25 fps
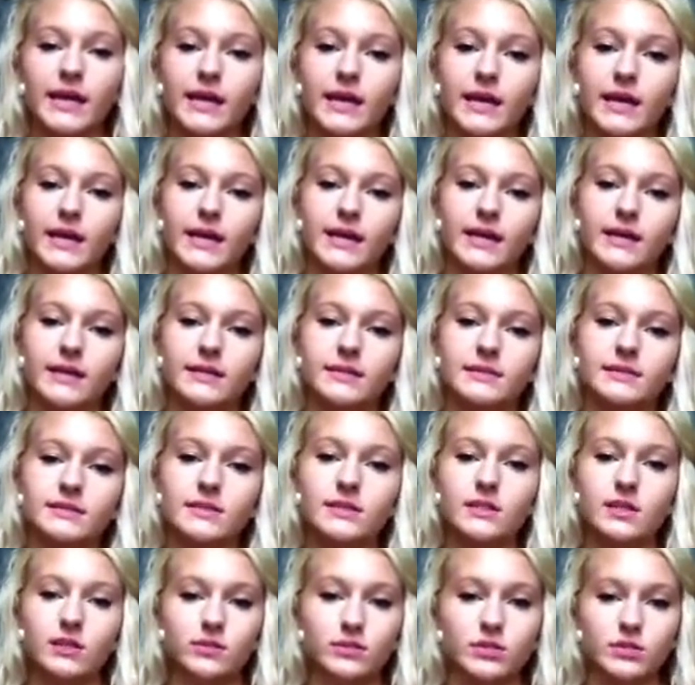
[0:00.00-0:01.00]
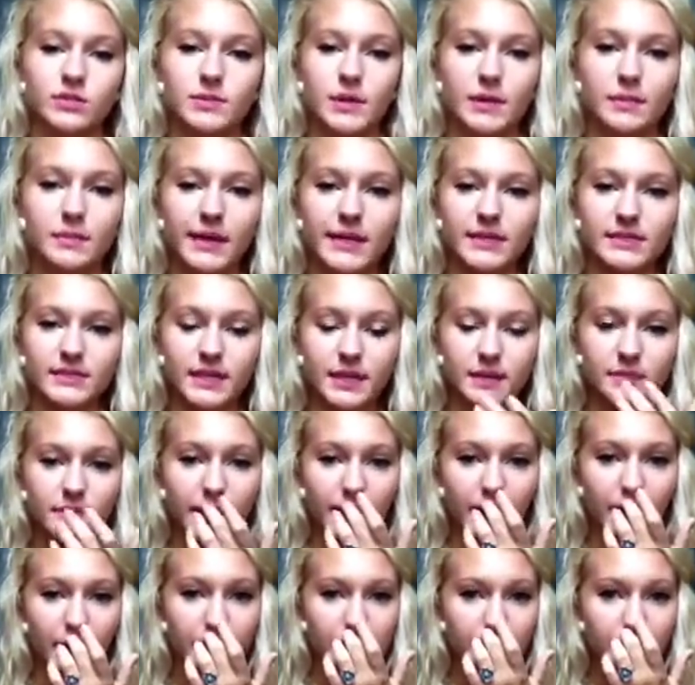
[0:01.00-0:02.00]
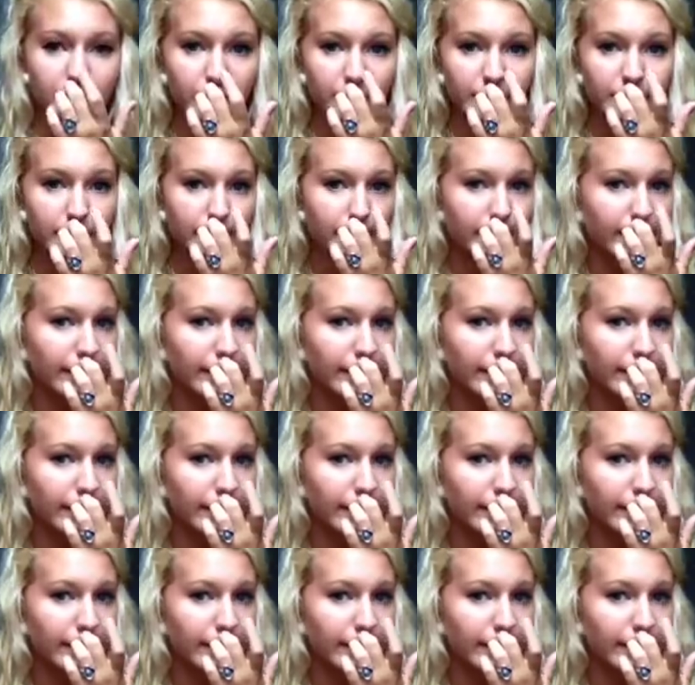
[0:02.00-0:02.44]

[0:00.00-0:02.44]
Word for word: and you know, just my basic makeup look.